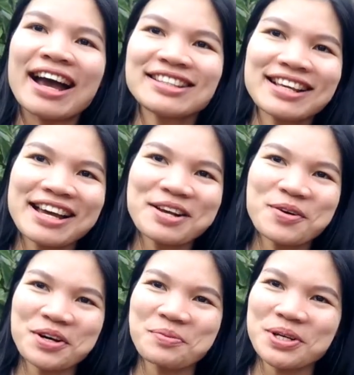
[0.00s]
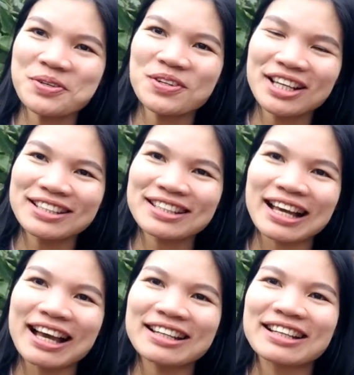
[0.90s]
Hi, Sai. Welcome back to Julian's
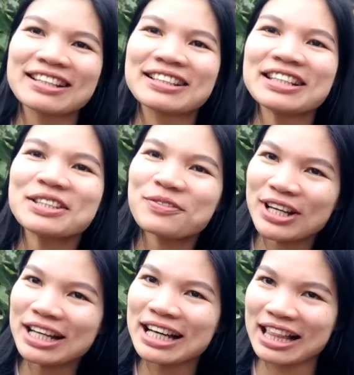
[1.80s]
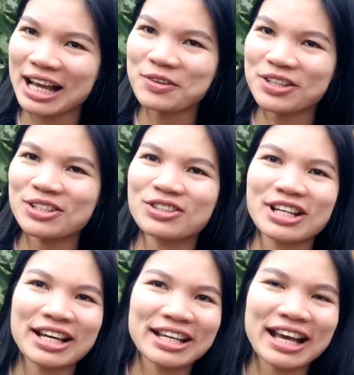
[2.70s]
garden. It's very cloudy
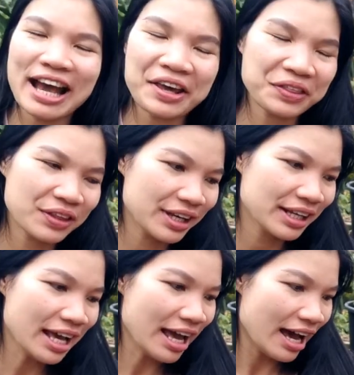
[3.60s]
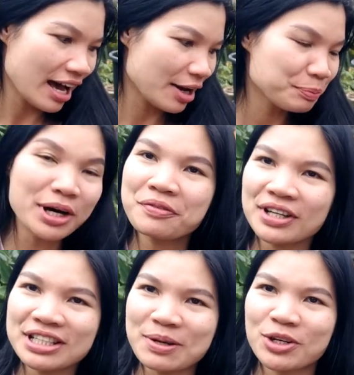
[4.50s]
today. I think
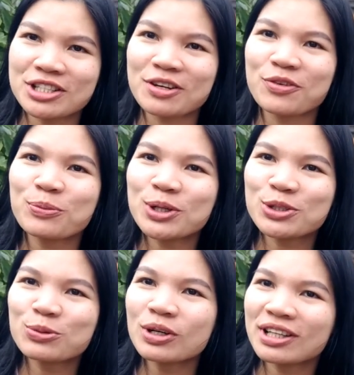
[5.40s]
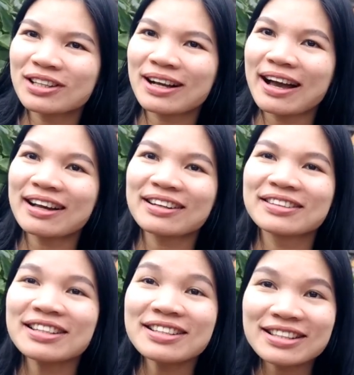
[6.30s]
perfect temperature for me to work in the
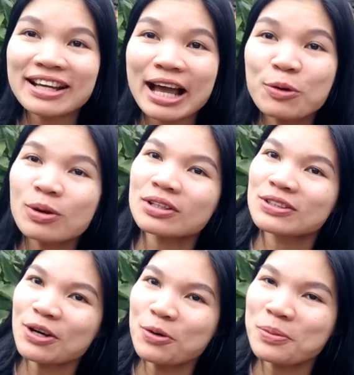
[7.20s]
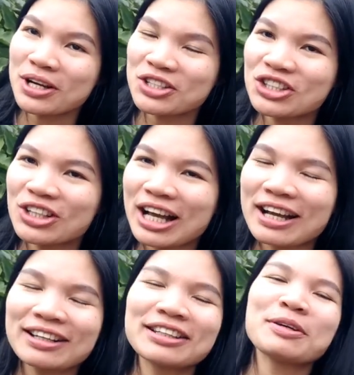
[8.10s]
garden. Yesterday I worked so much in the
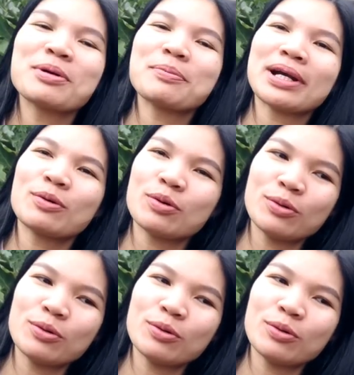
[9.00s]
garden and my back